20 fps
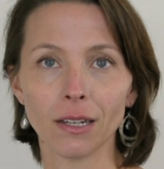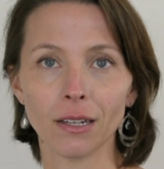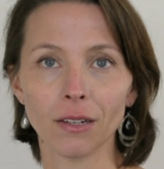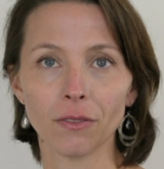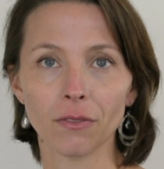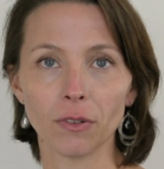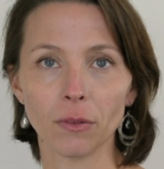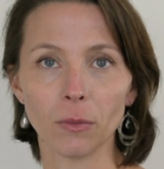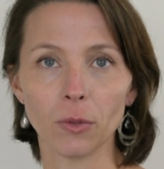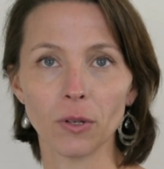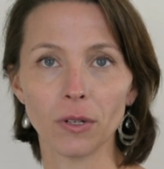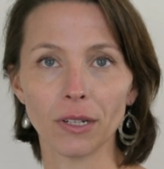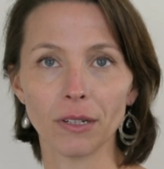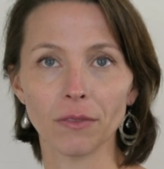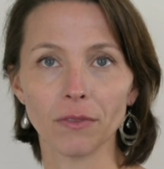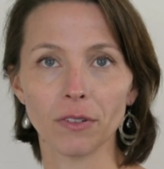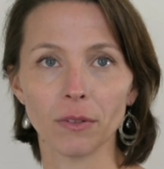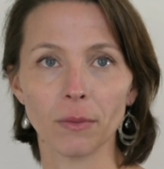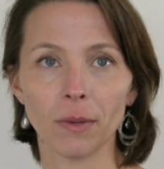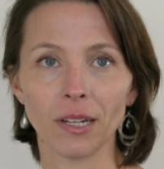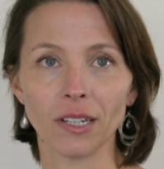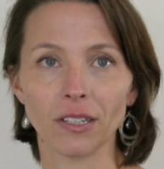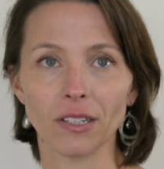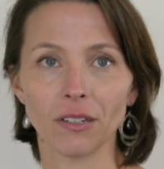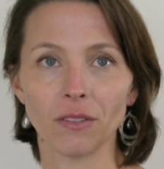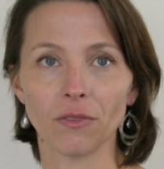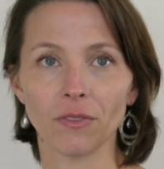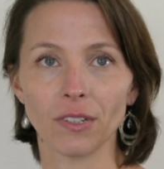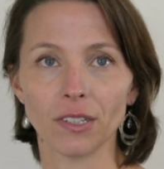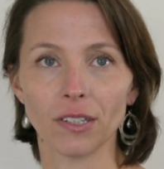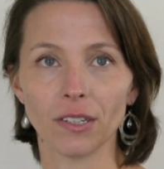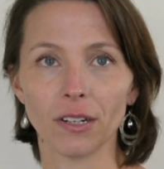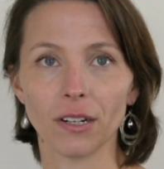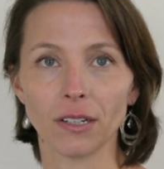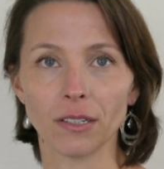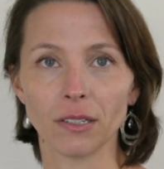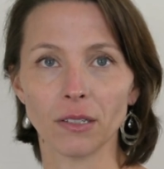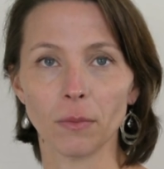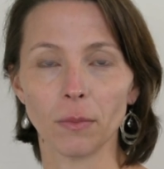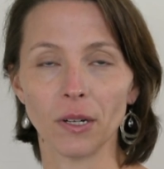For more information, visit
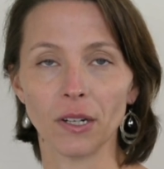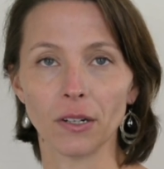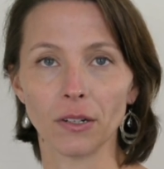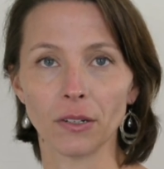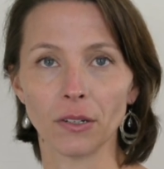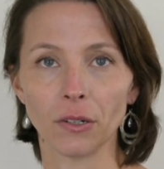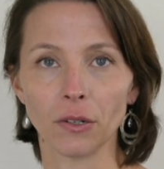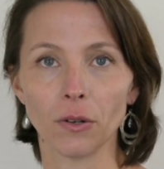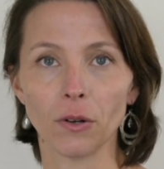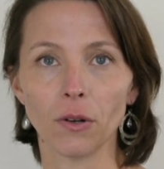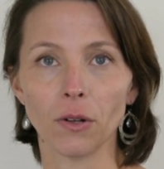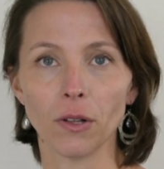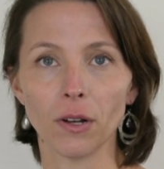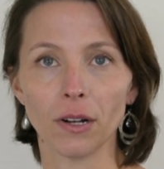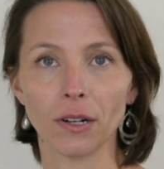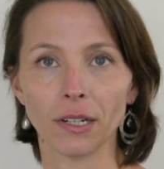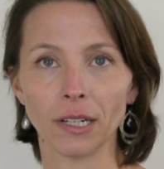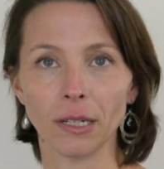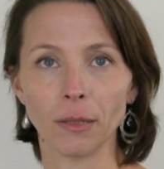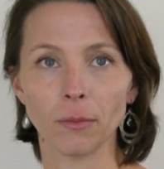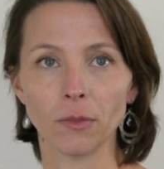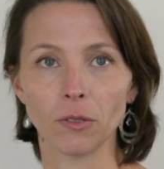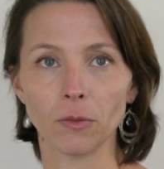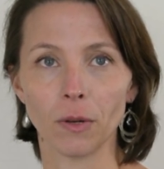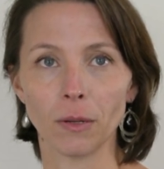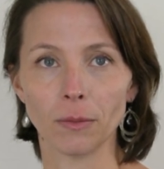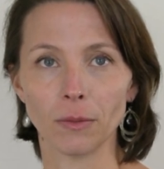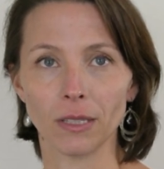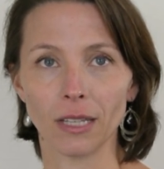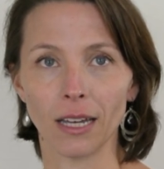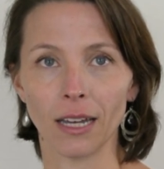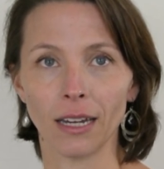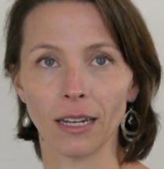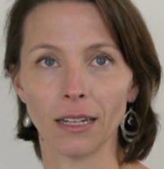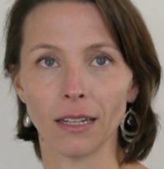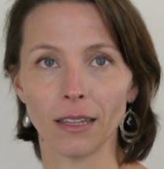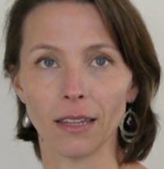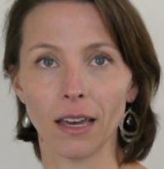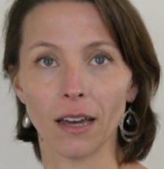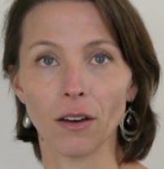our speaker Nicole Hardim's website,
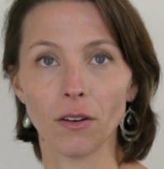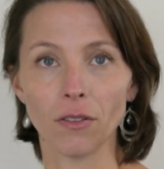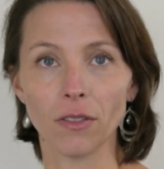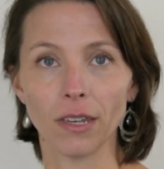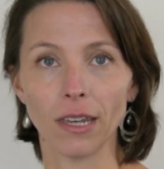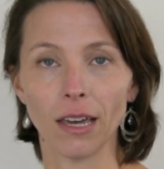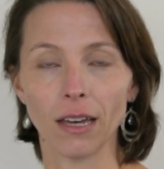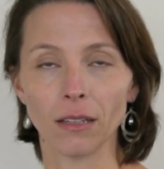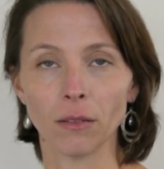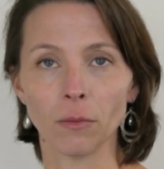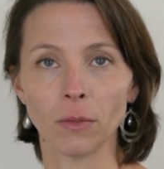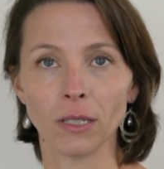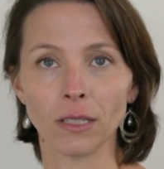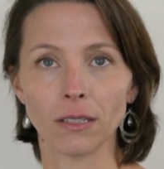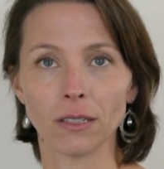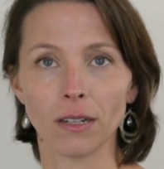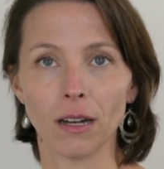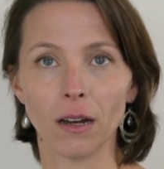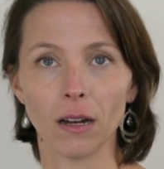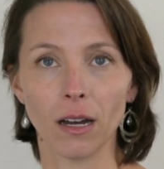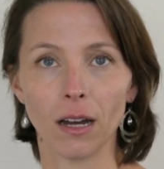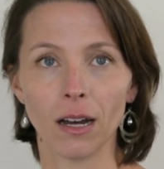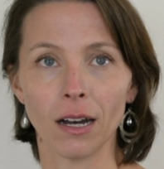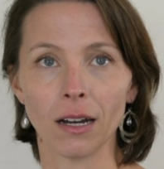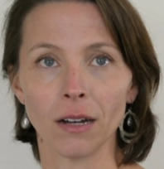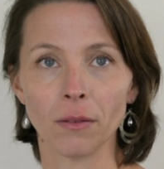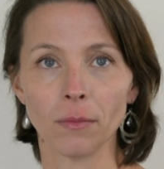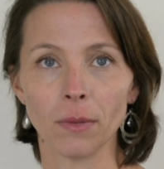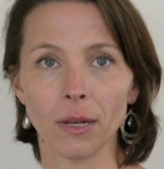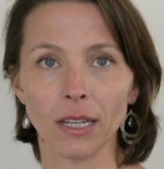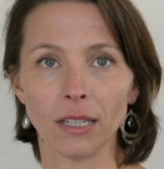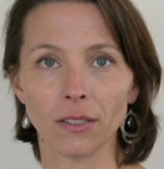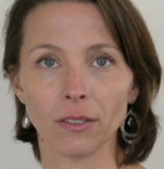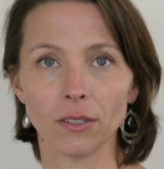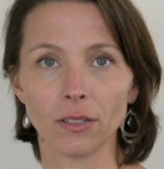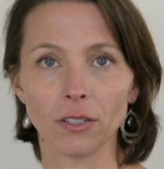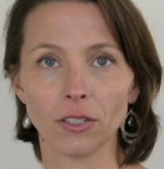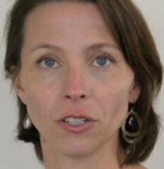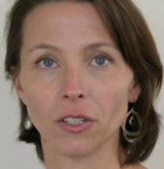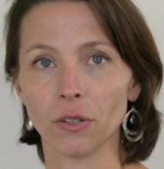thehealthyelements.com, and
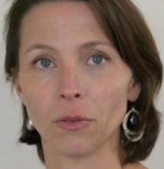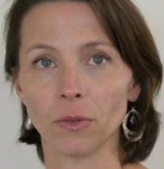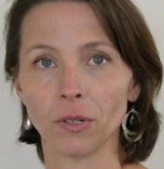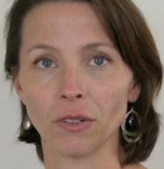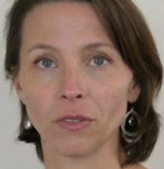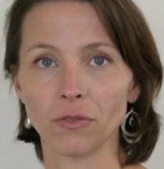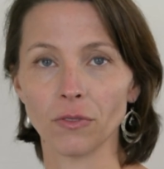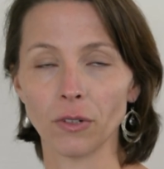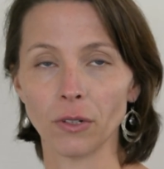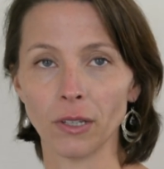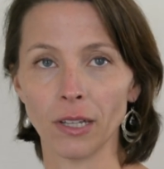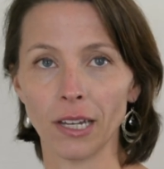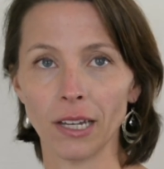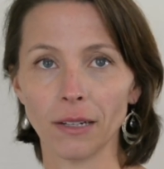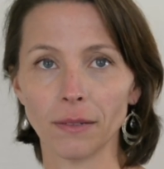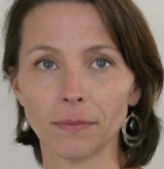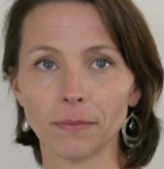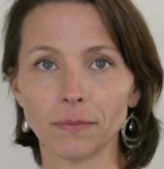search the word folate.